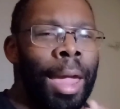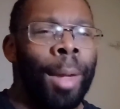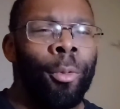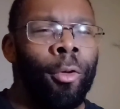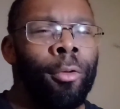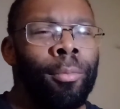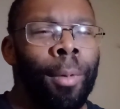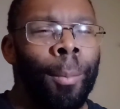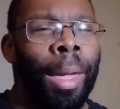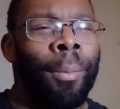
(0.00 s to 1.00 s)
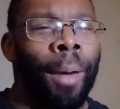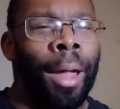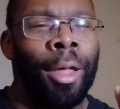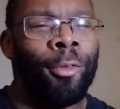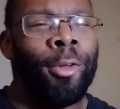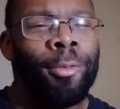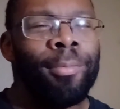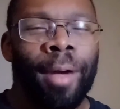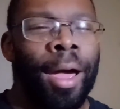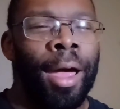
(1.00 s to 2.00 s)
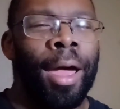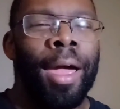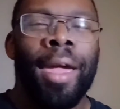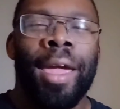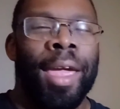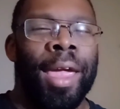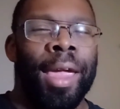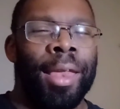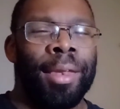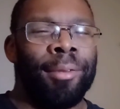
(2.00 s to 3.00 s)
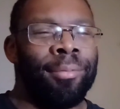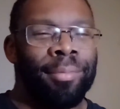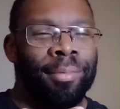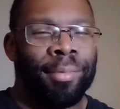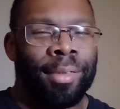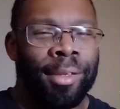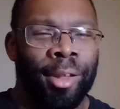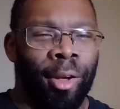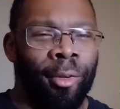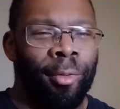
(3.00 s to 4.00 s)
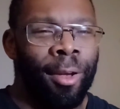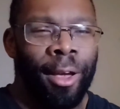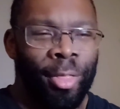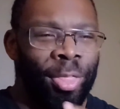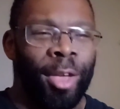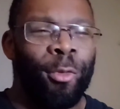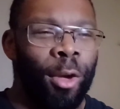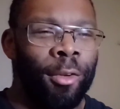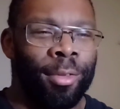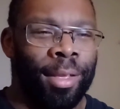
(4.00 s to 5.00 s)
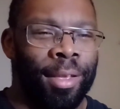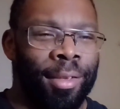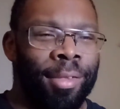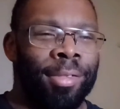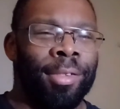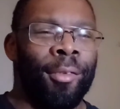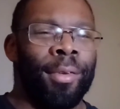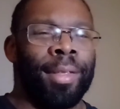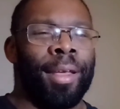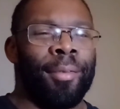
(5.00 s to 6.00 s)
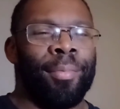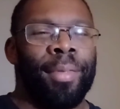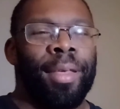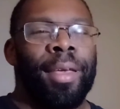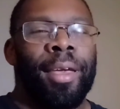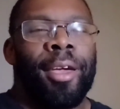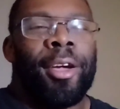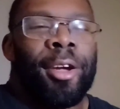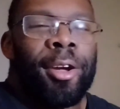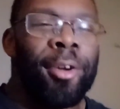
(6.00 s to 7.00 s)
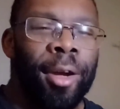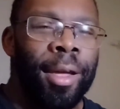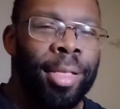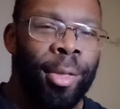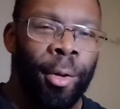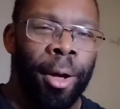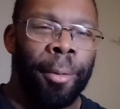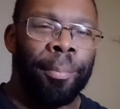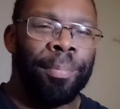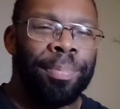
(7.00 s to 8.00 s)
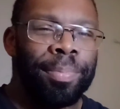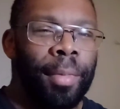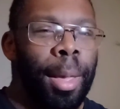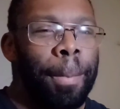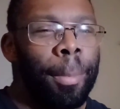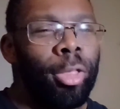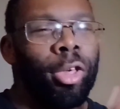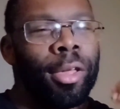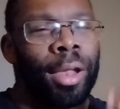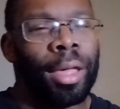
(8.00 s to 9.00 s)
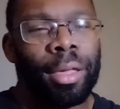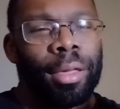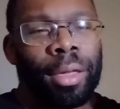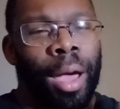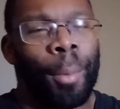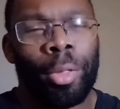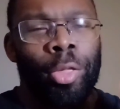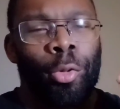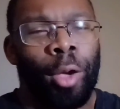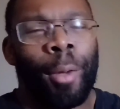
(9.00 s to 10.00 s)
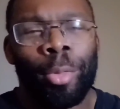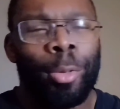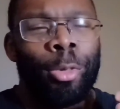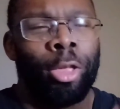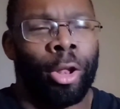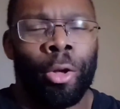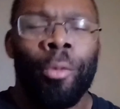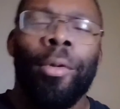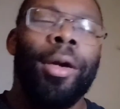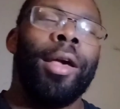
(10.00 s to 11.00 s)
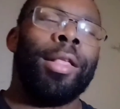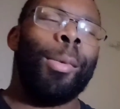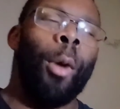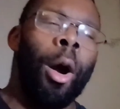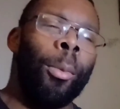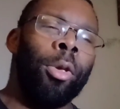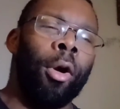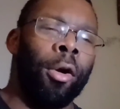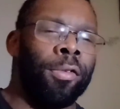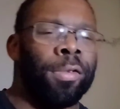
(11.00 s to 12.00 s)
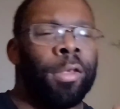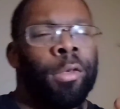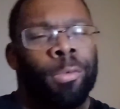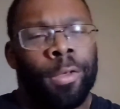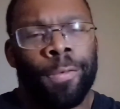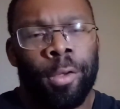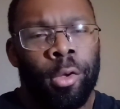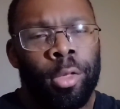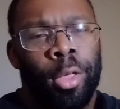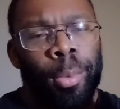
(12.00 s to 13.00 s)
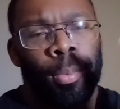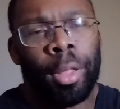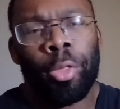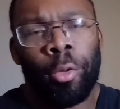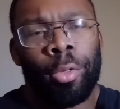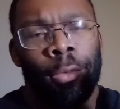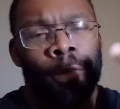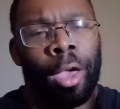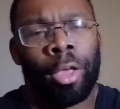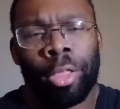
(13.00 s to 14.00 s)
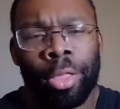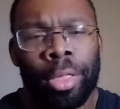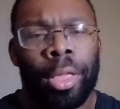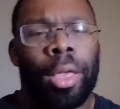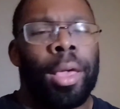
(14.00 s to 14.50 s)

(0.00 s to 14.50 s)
April, babe, I love you, and you know, thank you for everything stuff like that. Alright, so um, make sure you like, comment, subscribe to my channel, see more RPRs, reviews, playthroughs, and reactions.